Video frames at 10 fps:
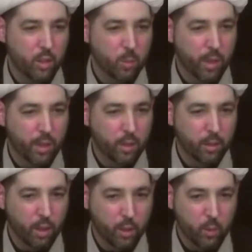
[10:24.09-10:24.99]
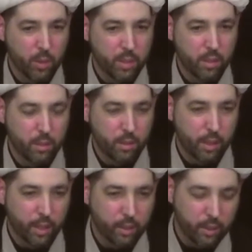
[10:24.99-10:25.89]
There's many other reasons
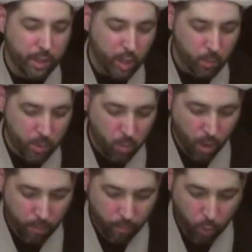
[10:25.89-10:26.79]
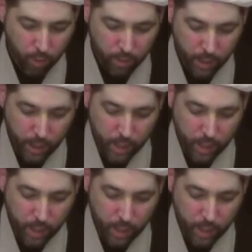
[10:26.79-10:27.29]
that could be brought forth,